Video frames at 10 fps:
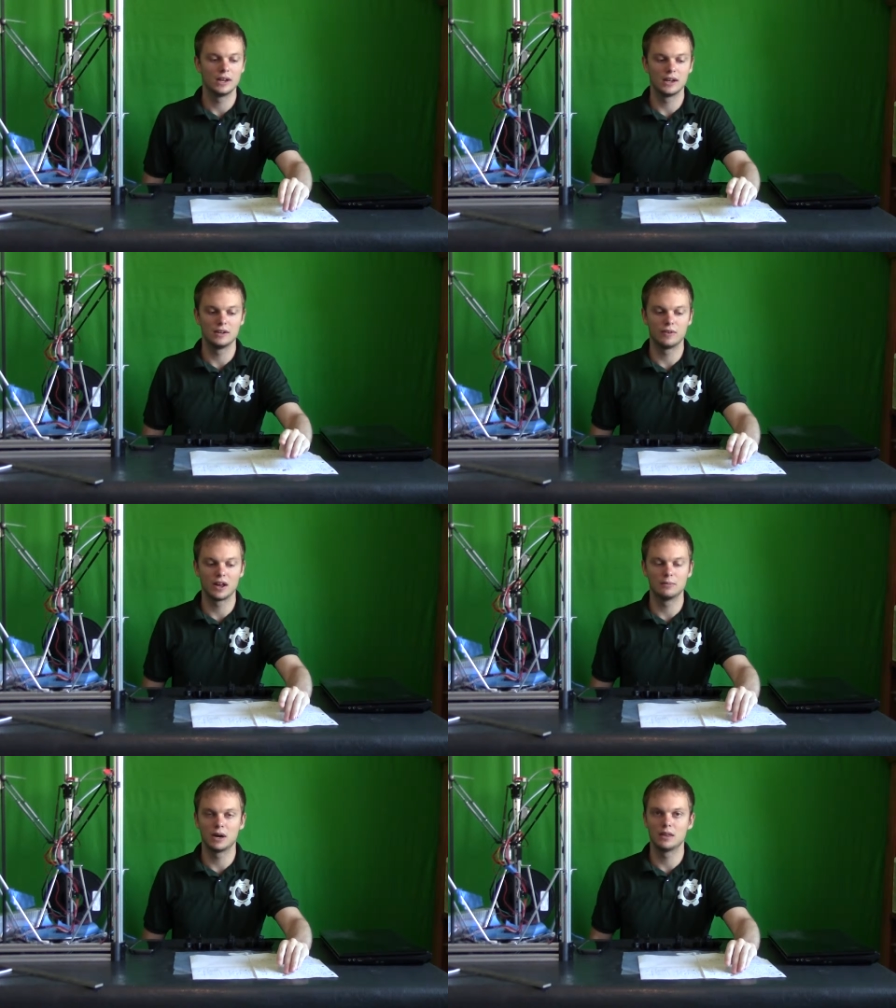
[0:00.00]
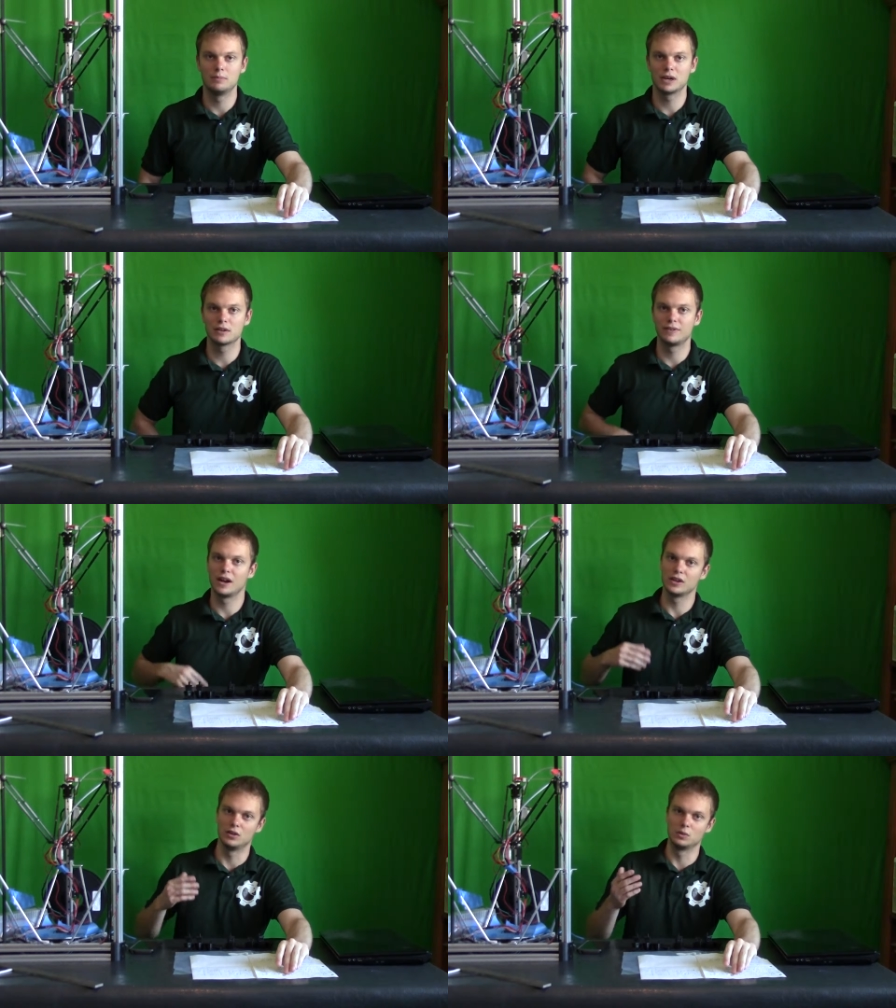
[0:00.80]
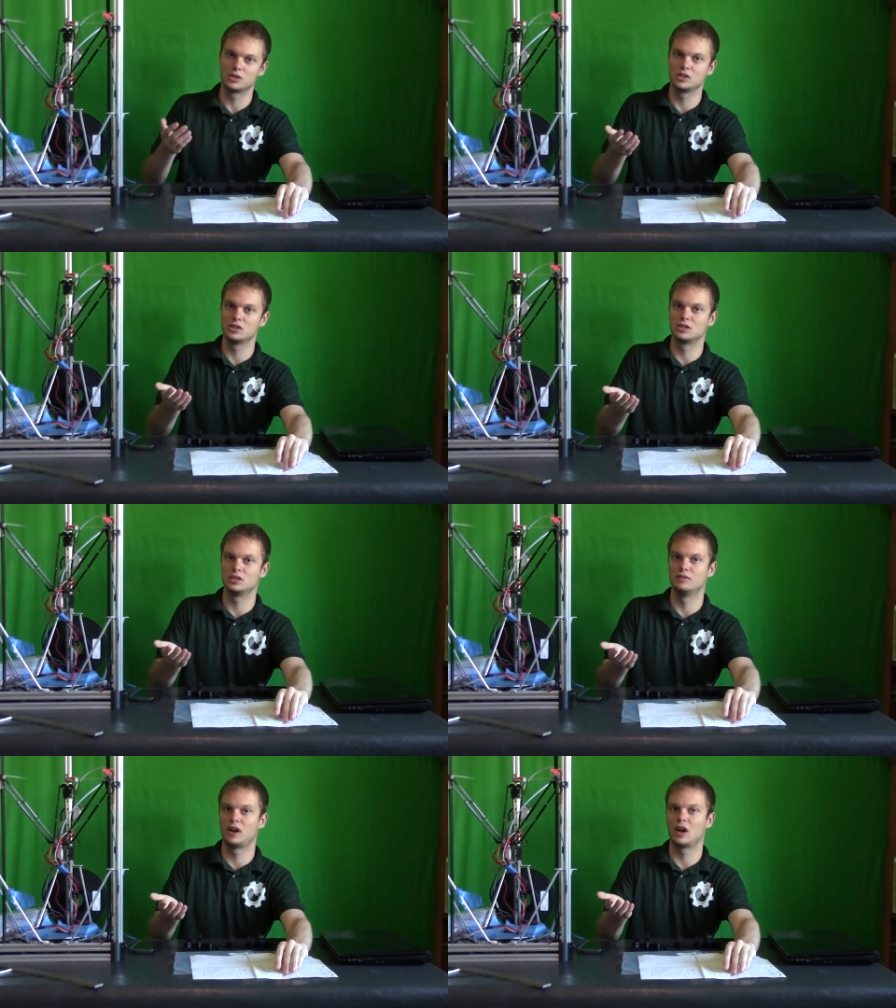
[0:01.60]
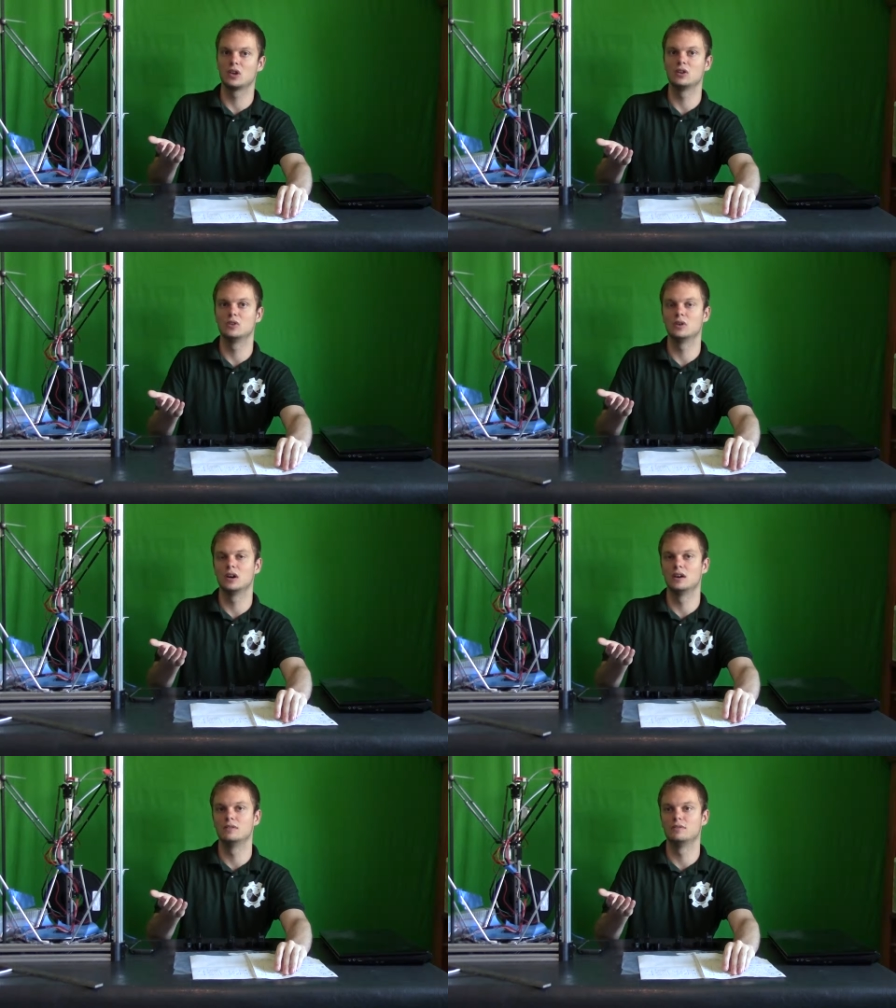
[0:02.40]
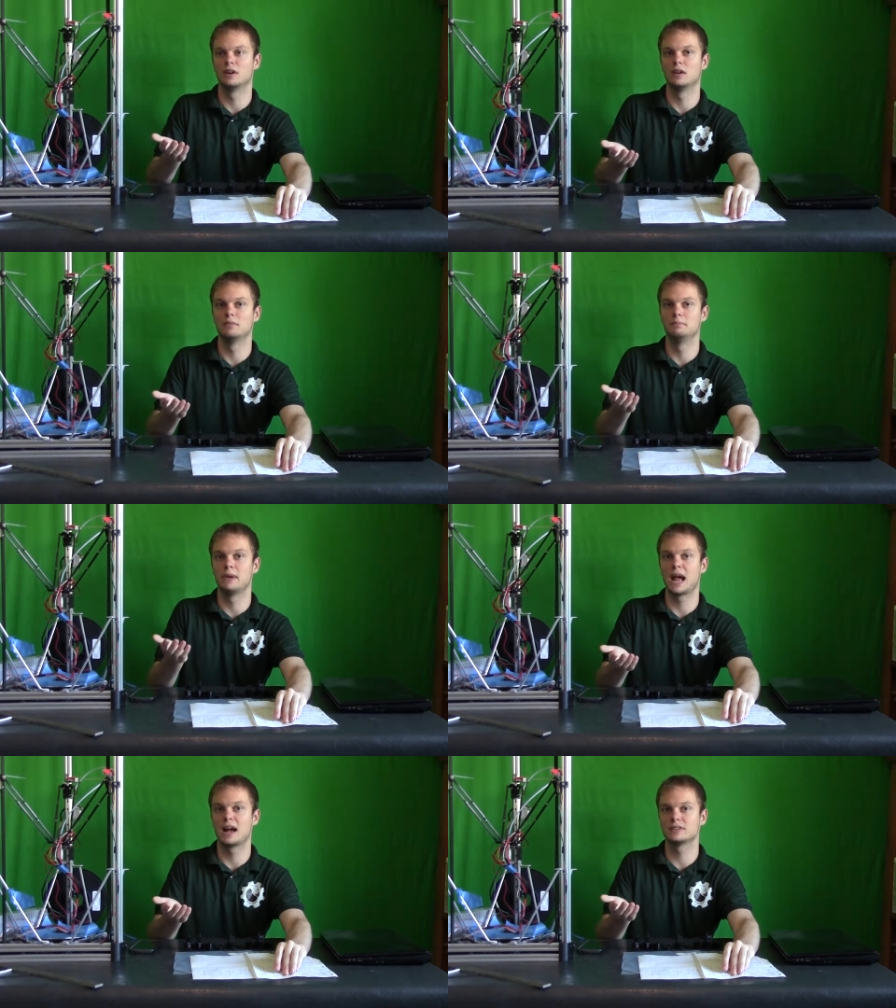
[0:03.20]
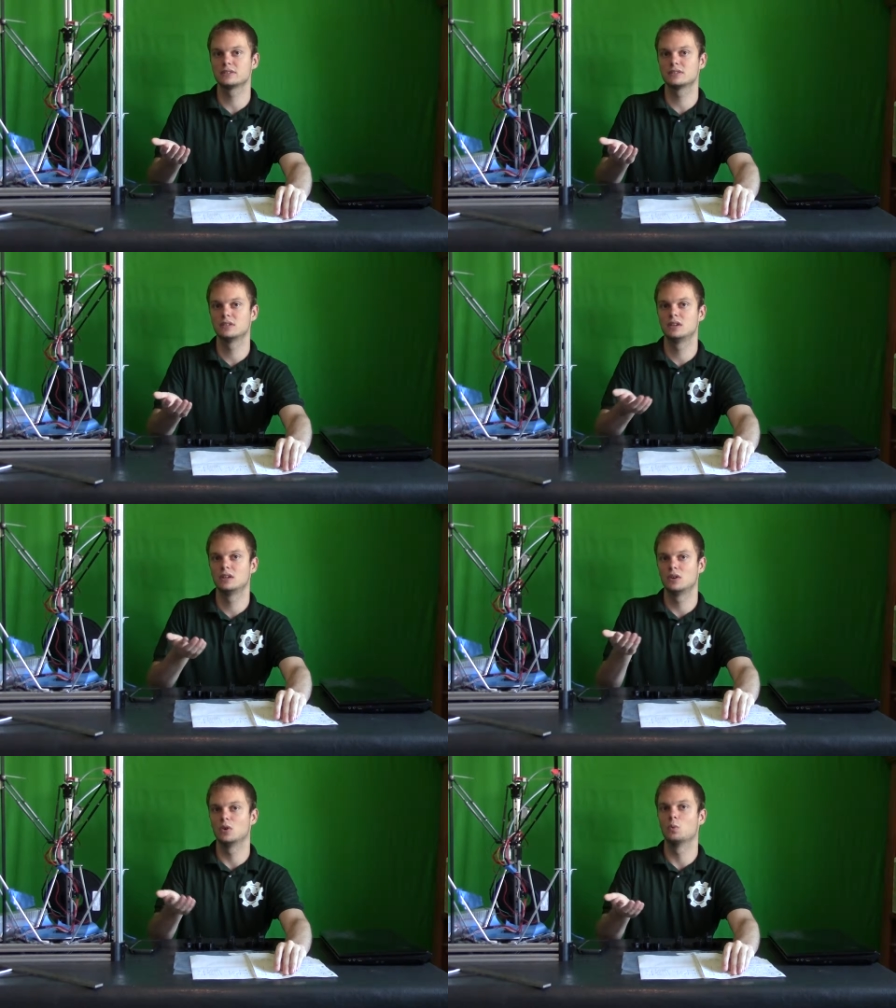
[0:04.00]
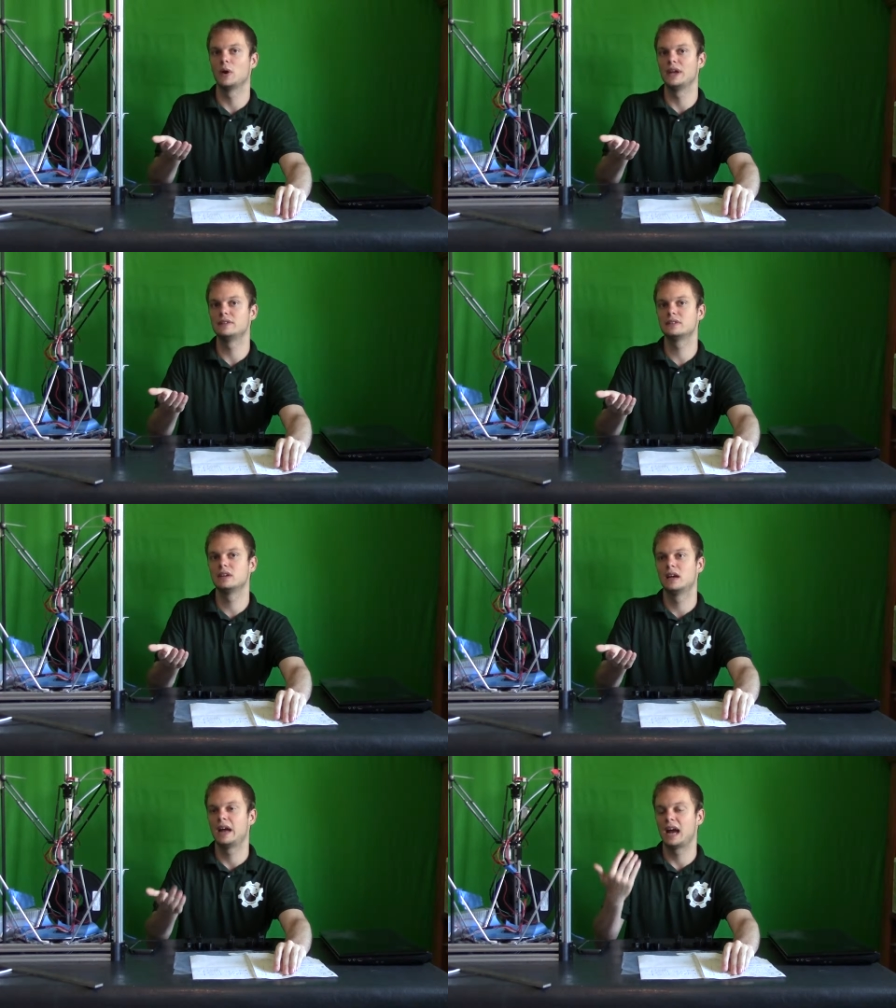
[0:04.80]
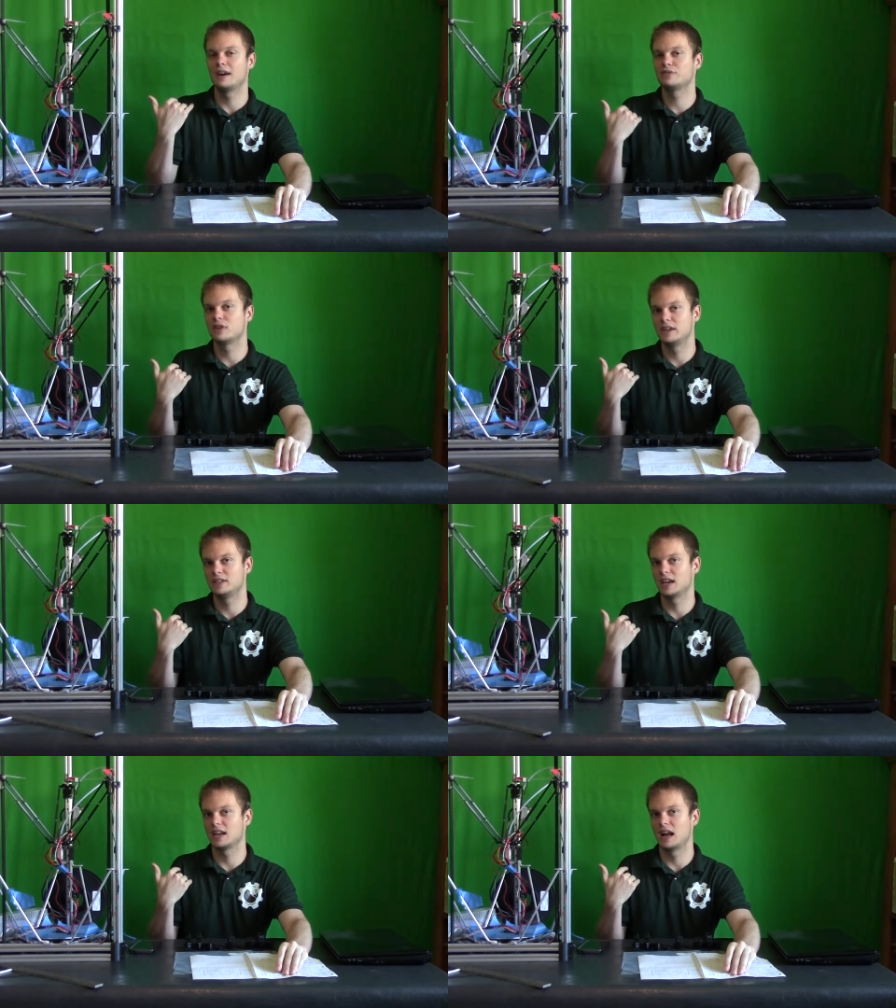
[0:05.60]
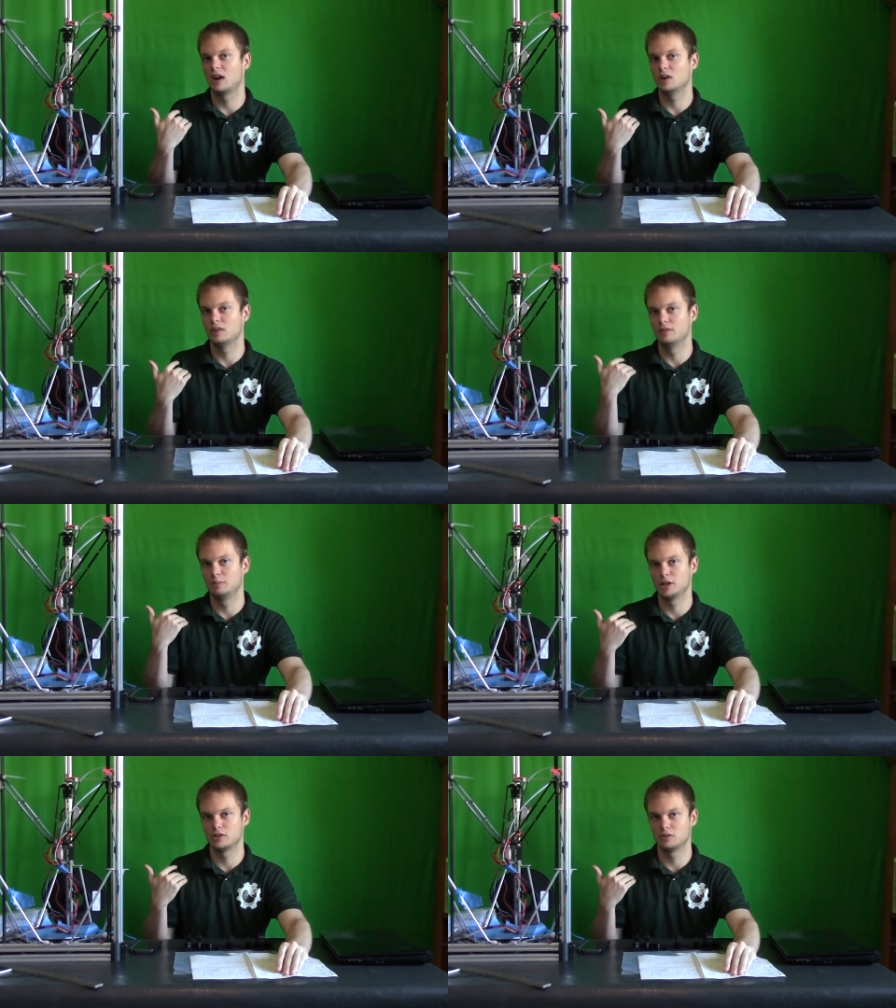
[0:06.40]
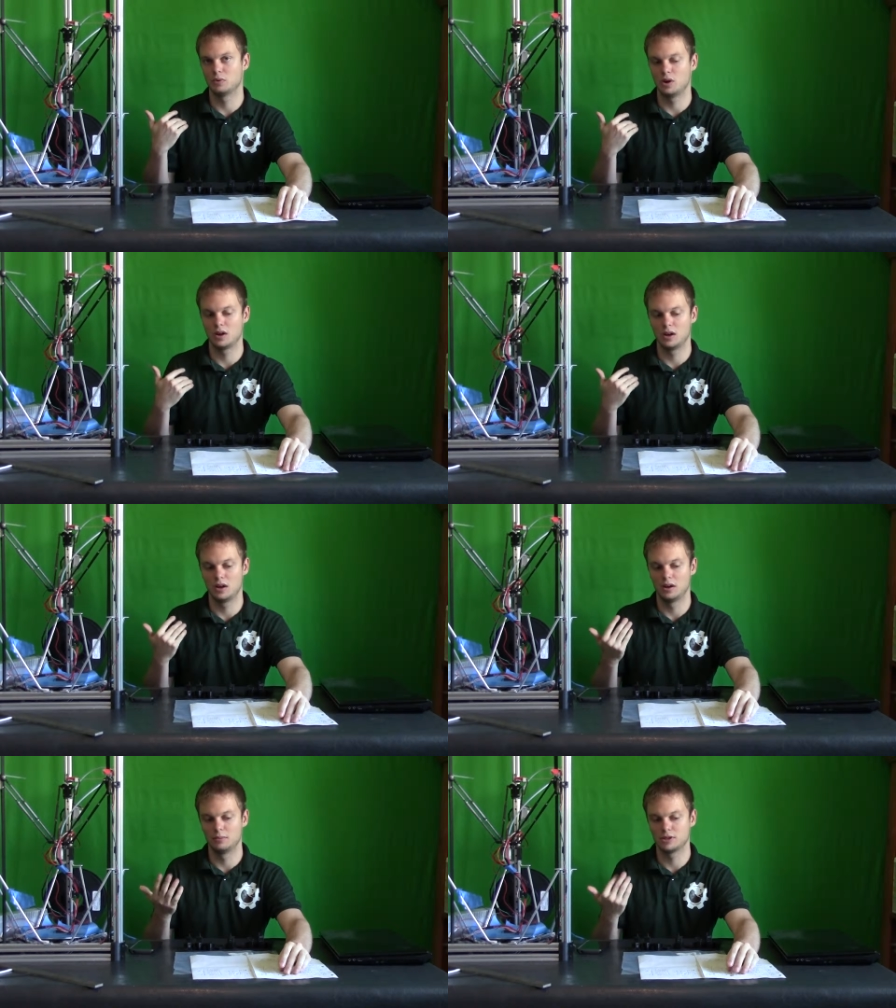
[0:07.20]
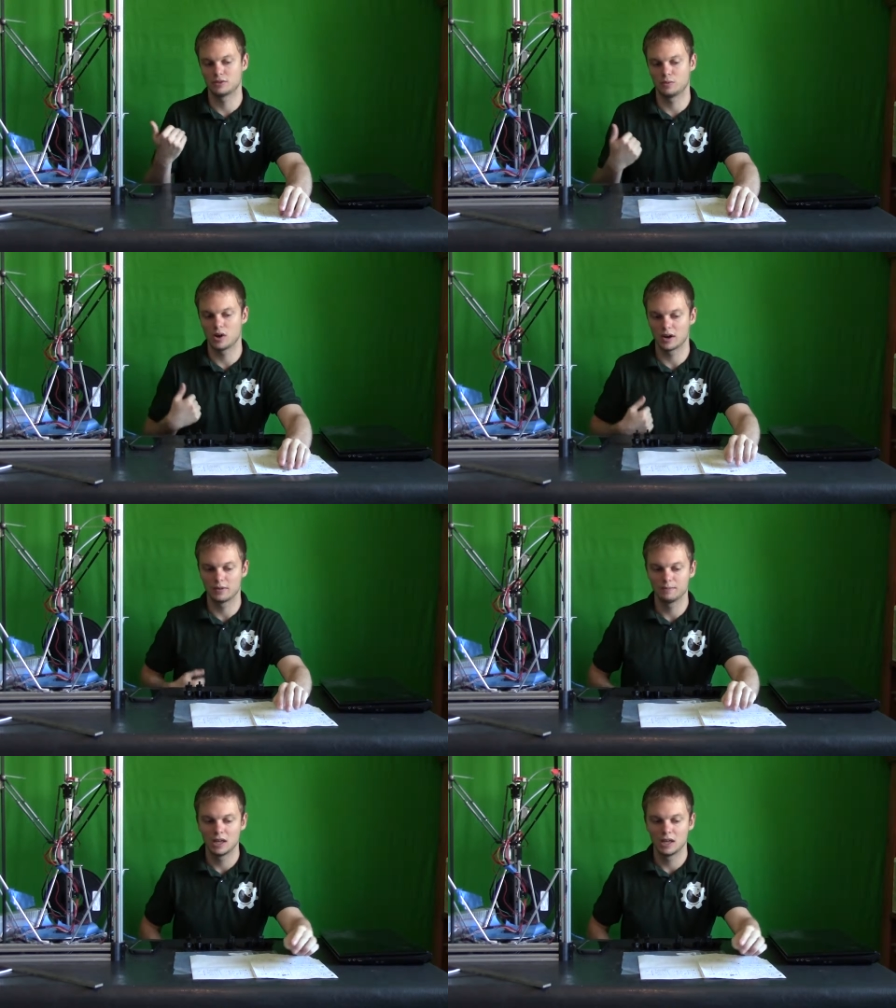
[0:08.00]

and I divide it by the bigger value, which is the value of uh, mass or weight after I take it out of the pitcher of, wa uh, pitcher of water.